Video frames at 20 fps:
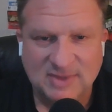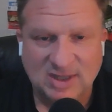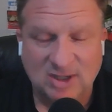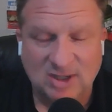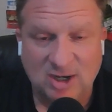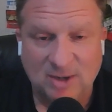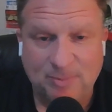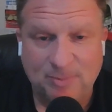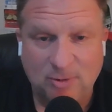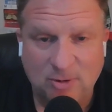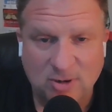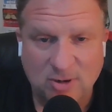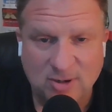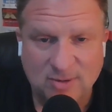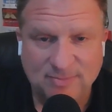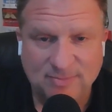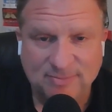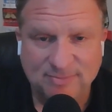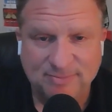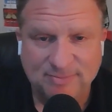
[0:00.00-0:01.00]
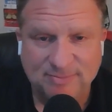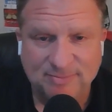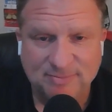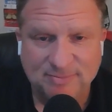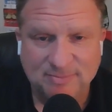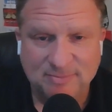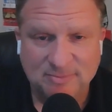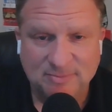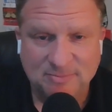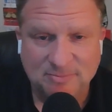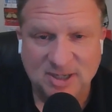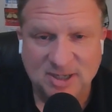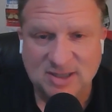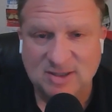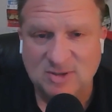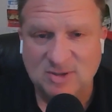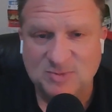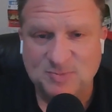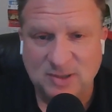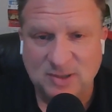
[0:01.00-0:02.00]
Larry Porter, about
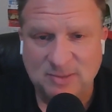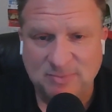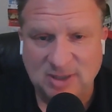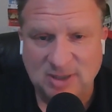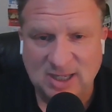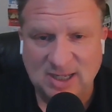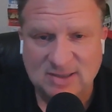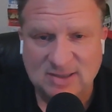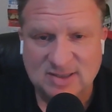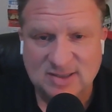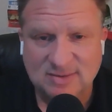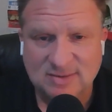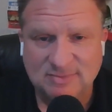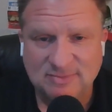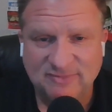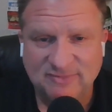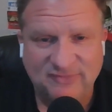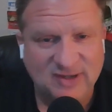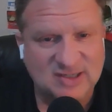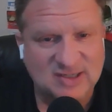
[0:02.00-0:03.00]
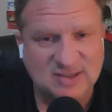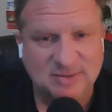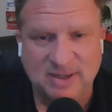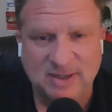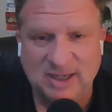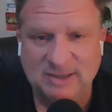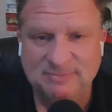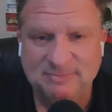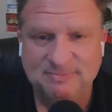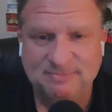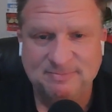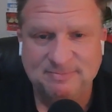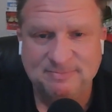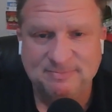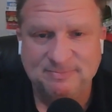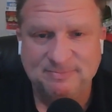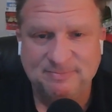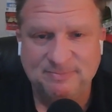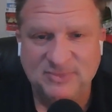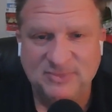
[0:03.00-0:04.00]
those pump blocks, fix it, man.
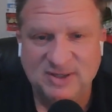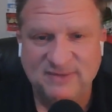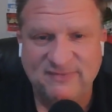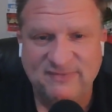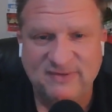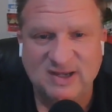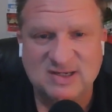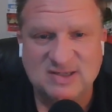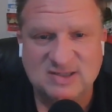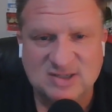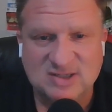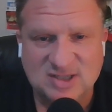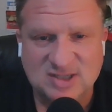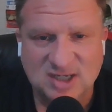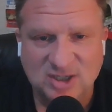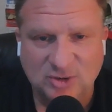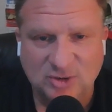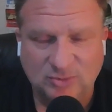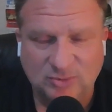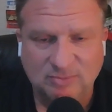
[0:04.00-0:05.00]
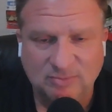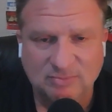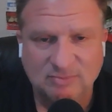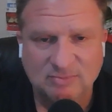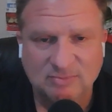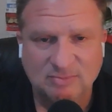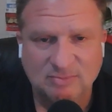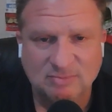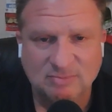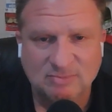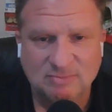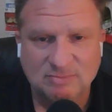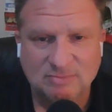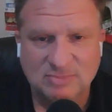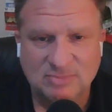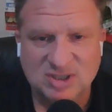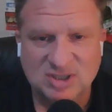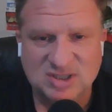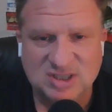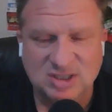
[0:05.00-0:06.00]
Fix the shield.
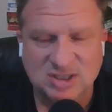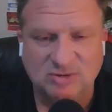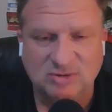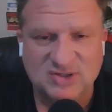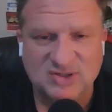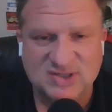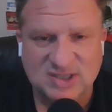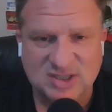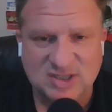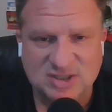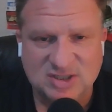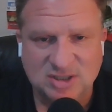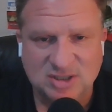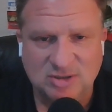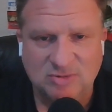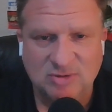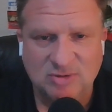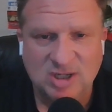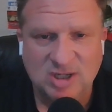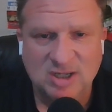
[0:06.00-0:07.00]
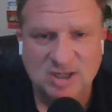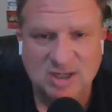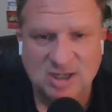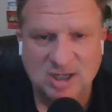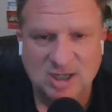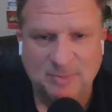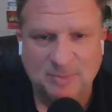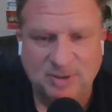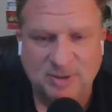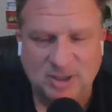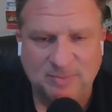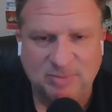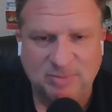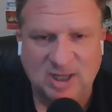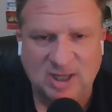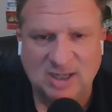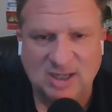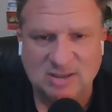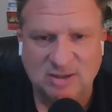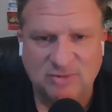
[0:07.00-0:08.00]
The shield is an issue. A pump
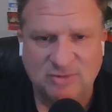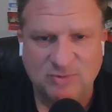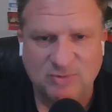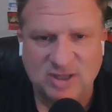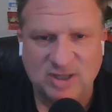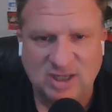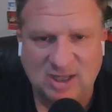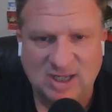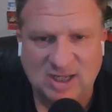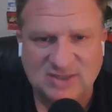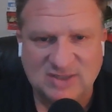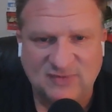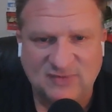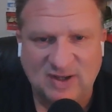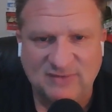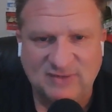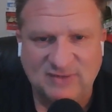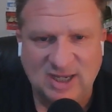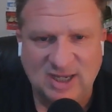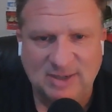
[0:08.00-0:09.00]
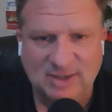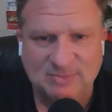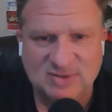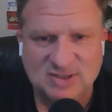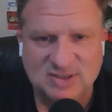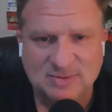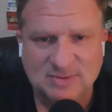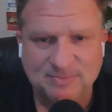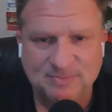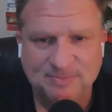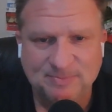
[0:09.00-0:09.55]
blocked in three of the last five games.